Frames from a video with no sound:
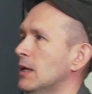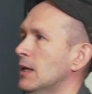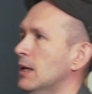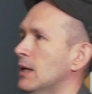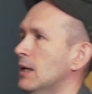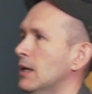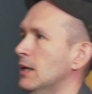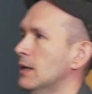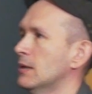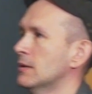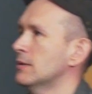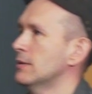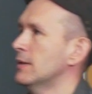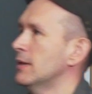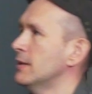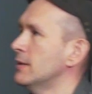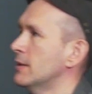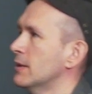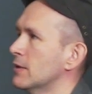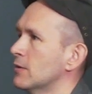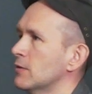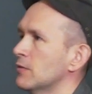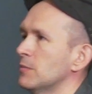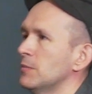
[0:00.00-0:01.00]
The
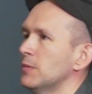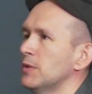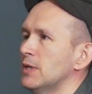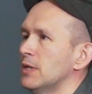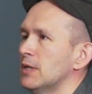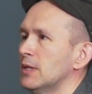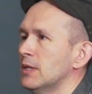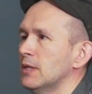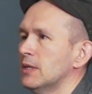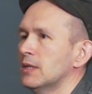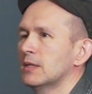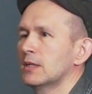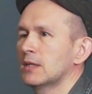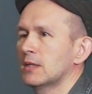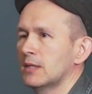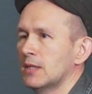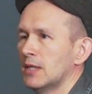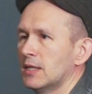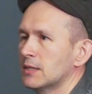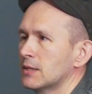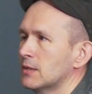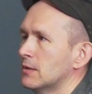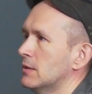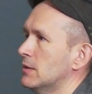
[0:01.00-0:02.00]
data could be
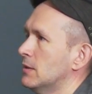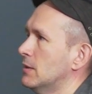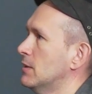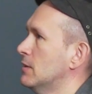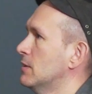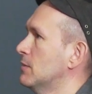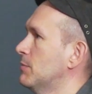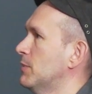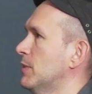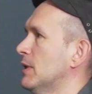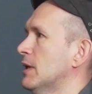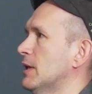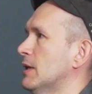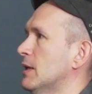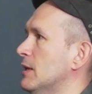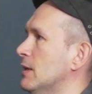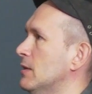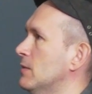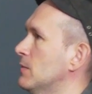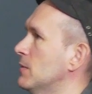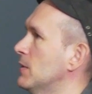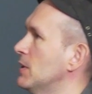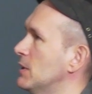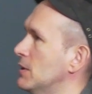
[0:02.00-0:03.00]
clustered
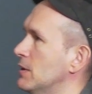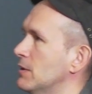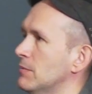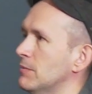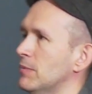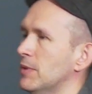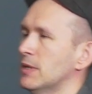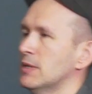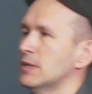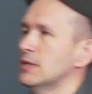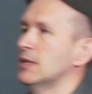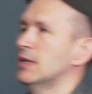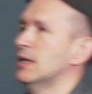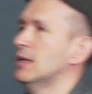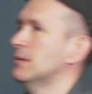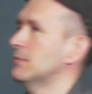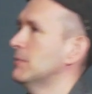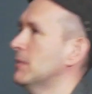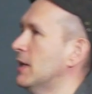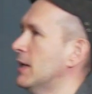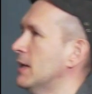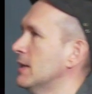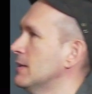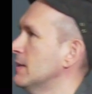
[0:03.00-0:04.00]
by region, by
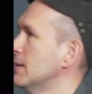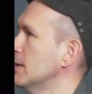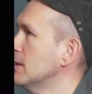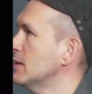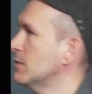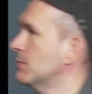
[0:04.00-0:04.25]
some ID